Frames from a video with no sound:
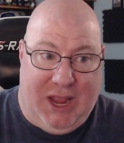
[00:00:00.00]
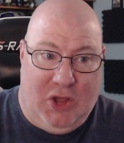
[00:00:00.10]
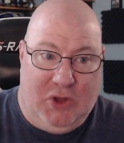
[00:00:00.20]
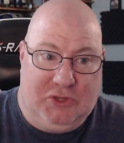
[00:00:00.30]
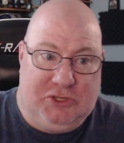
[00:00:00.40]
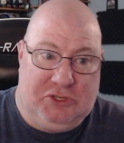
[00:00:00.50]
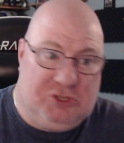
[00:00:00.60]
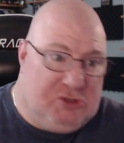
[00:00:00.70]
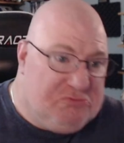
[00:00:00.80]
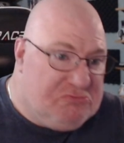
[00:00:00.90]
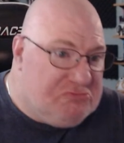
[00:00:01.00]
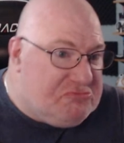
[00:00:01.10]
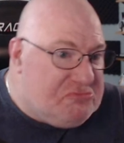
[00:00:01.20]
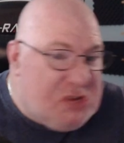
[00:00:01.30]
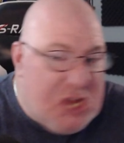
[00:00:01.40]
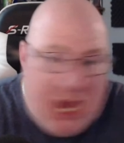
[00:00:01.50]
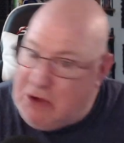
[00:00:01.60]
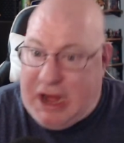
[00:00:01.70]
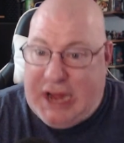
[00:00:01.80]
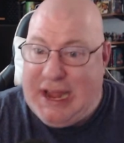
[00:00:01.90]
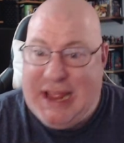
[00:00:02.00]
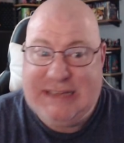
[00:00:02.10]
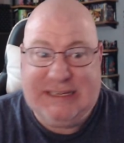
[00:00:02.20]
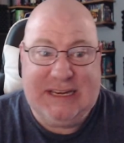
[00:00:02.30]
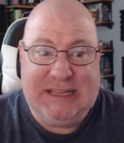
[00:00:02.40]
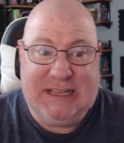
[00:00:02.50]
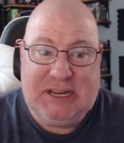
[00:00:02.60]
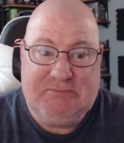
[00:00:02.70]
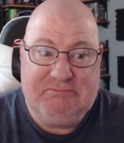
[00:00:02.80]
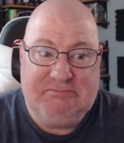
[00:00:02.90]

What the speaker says: goes, "Do you recognize anything?